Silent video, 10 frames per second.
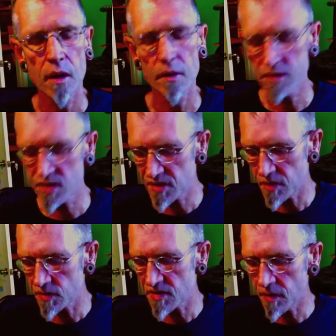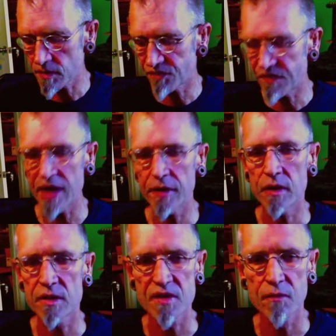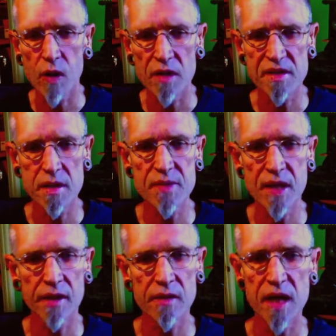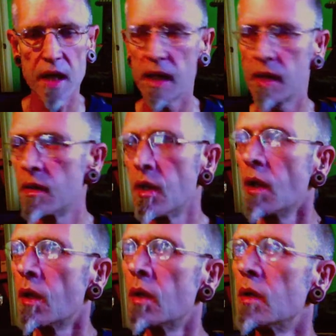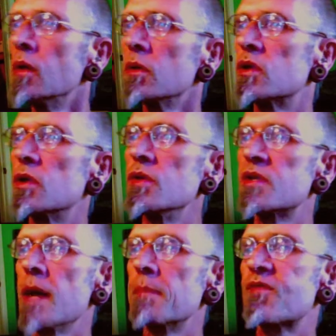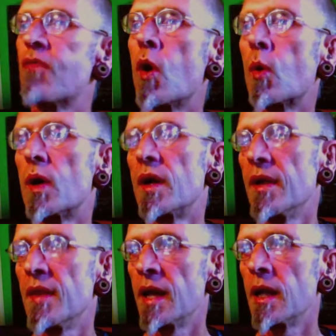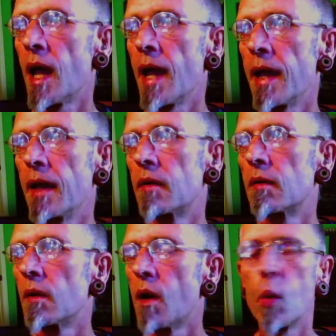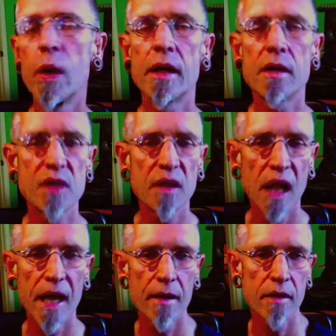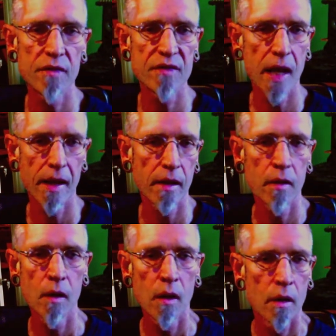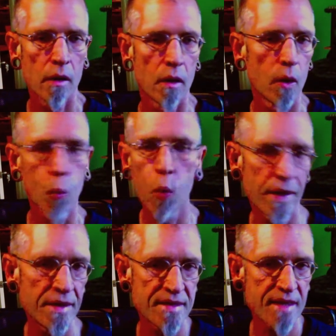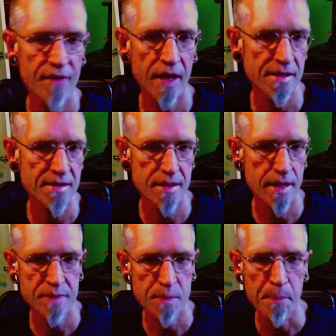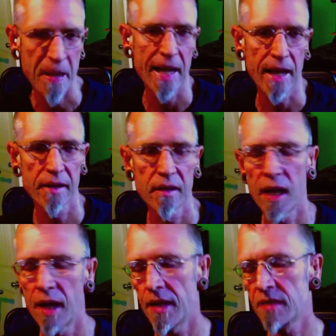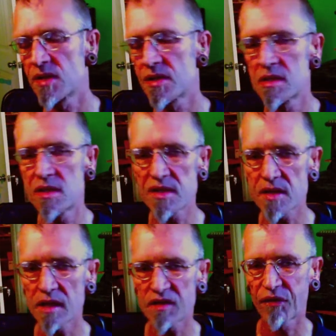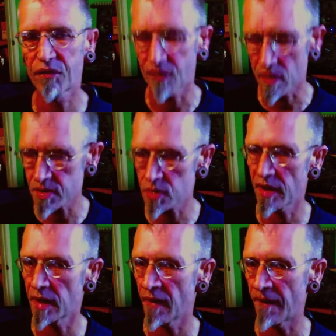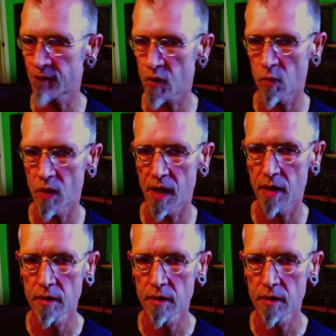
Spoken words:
just those failures of where it seems like you're taking 2 steps forward, and then like a week or 2 later you've taken 1 7/8 steps back, and that just gets frustrating after a while.